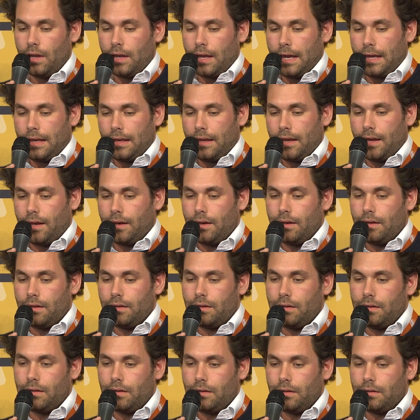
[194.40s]
And then
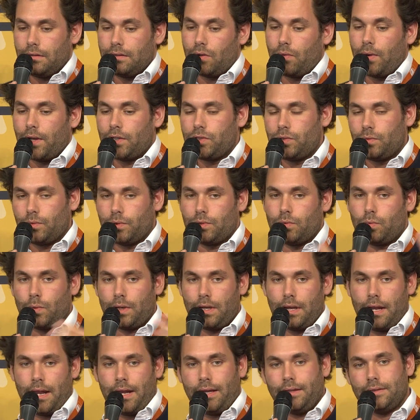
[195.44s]
the question was, what
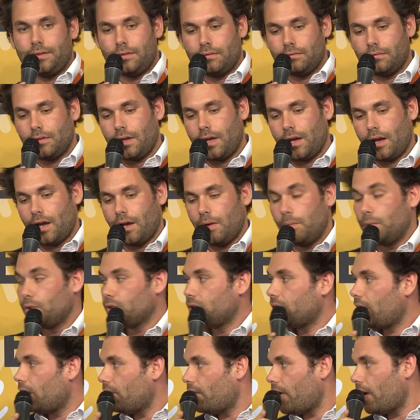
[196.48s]
next? I
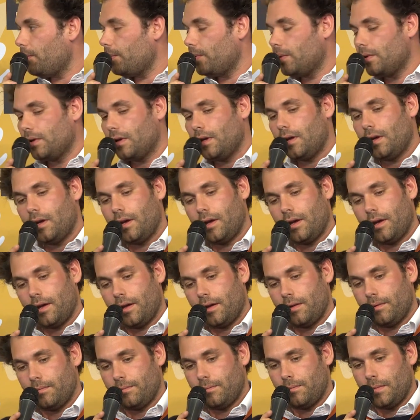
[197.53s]
almost gave up.
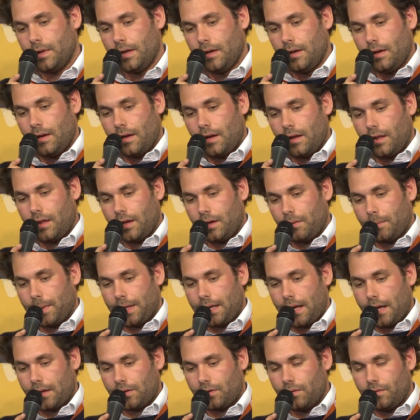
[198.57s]
I think my
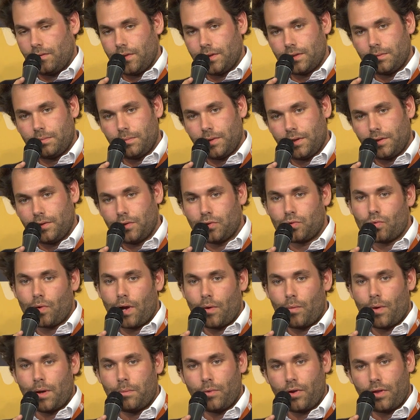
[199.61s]
dad convinced me to try
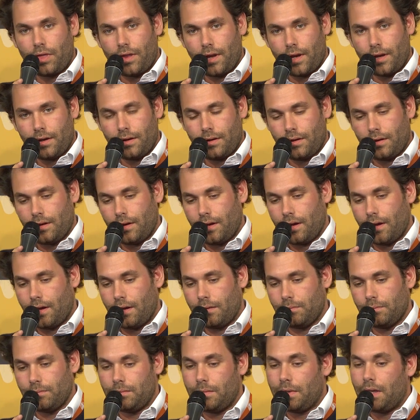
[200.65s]
one more thing.
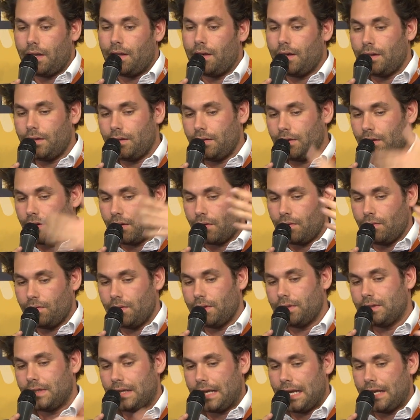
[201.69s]
And I
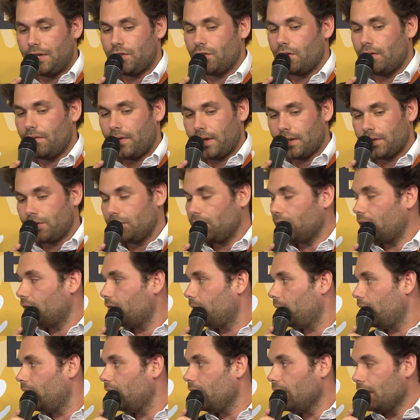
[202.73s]
convinced an angel investor to give
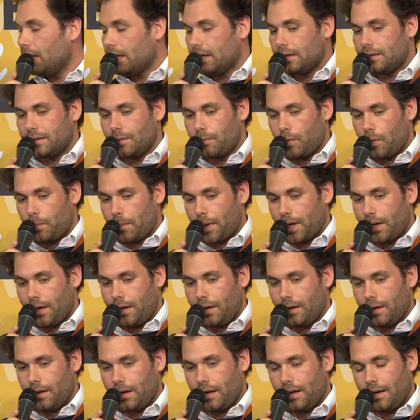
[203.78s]
me some more
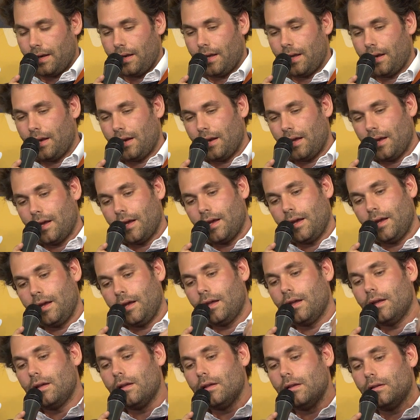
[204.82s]
money. And then
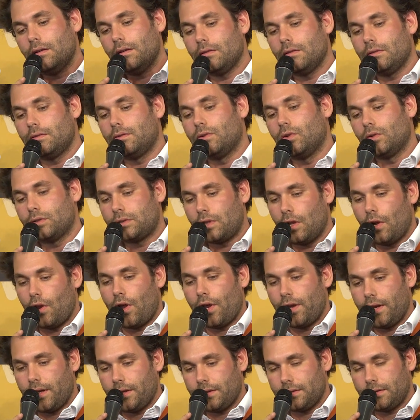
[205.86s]
I took the
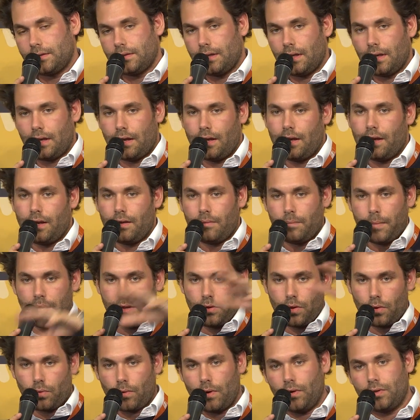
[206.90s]
learnings that I
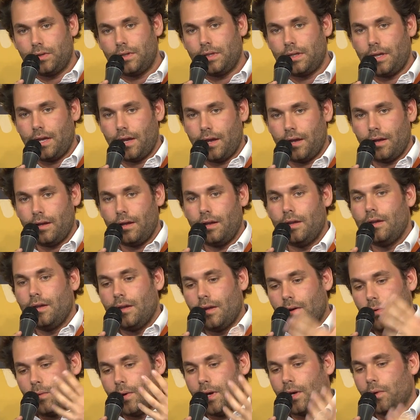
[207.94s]
made throughout the year
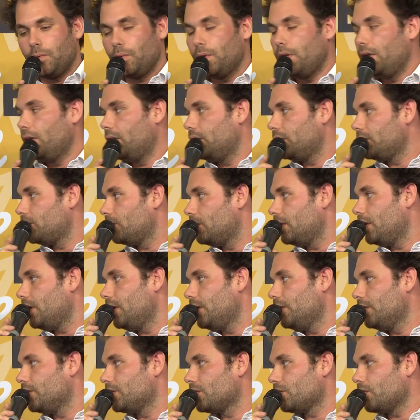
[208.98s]
when I really understood the
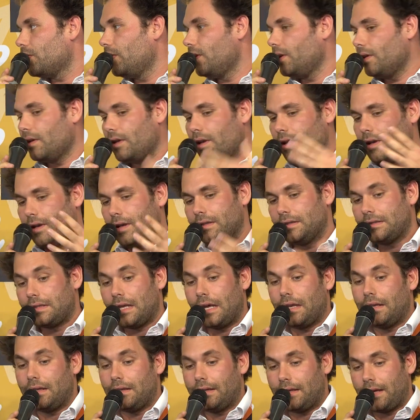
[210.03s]
industry, and then
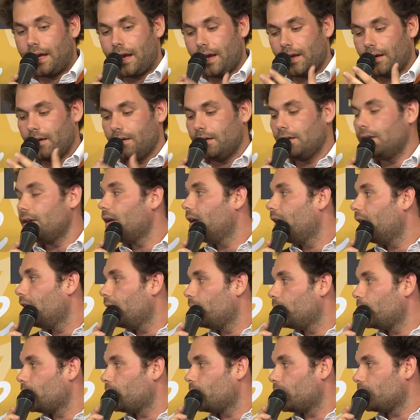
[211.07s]
started again
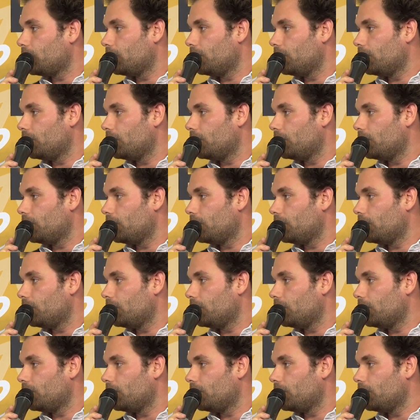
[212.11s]
with what